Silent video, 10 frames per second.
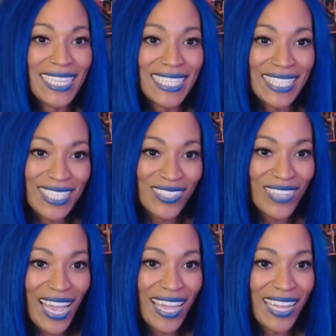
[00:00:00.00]
to you
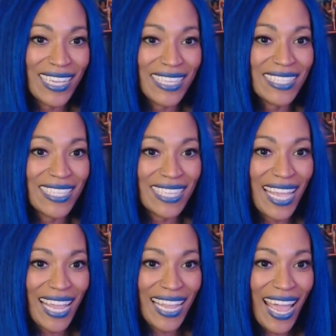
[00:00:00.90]
guys and to
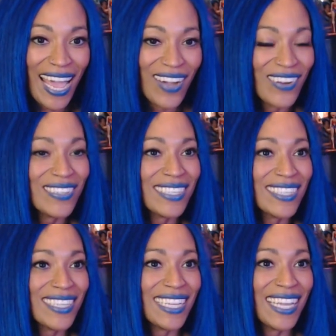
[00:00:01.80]
hang out
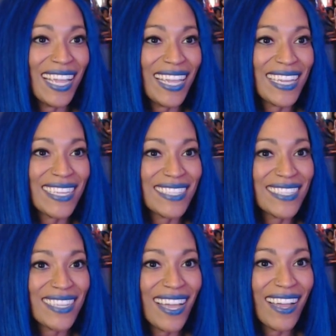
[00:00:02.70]

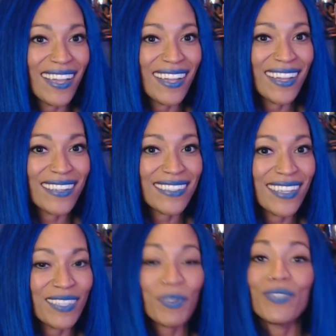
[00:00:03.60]
and
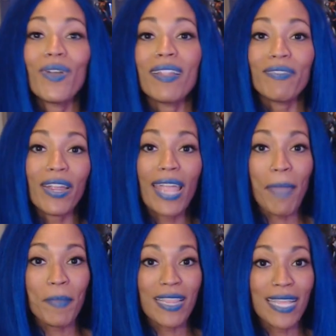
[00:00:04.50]
to wish you all a very
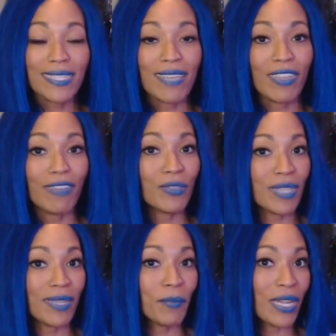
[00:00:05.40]
happy Thanksgiving. If you
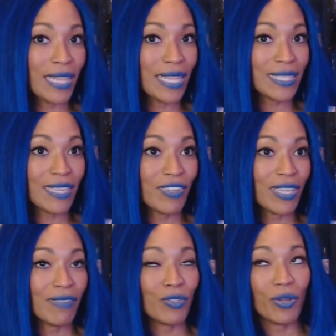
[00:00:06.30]
celebrate Thanksgiving,
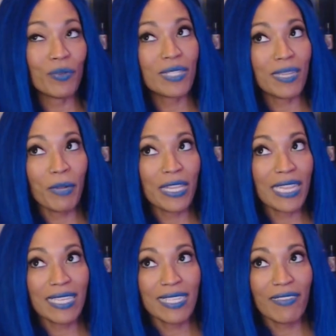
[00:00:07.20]
if you don't celebrate
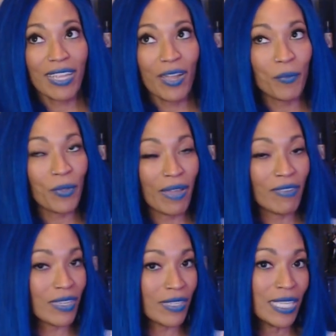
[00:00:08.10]
Thanksgiving, I hope you have
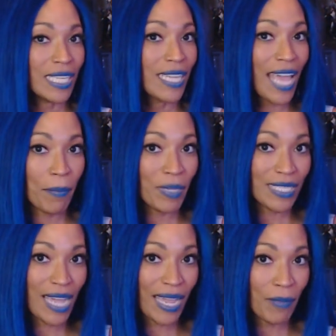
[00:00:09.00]
a happy
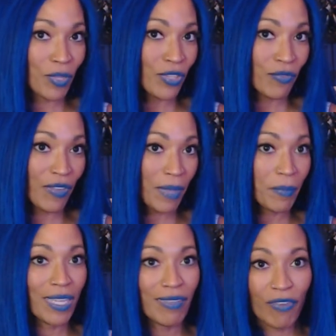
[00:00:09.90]
time with your
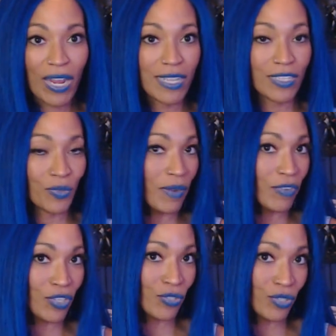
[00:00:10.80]
family, friends, whoever
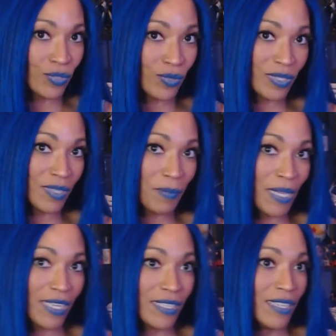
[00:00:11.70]
you choose to
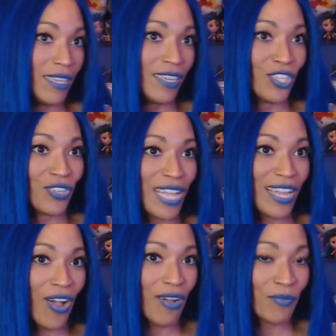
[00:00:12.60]
spend your day
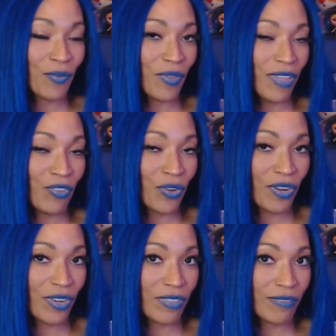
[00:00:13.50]
off if
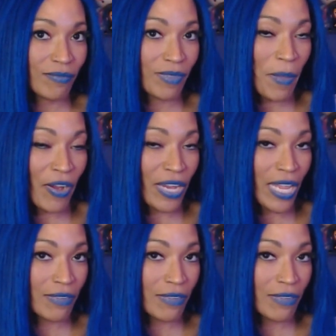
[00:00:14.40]
you're American.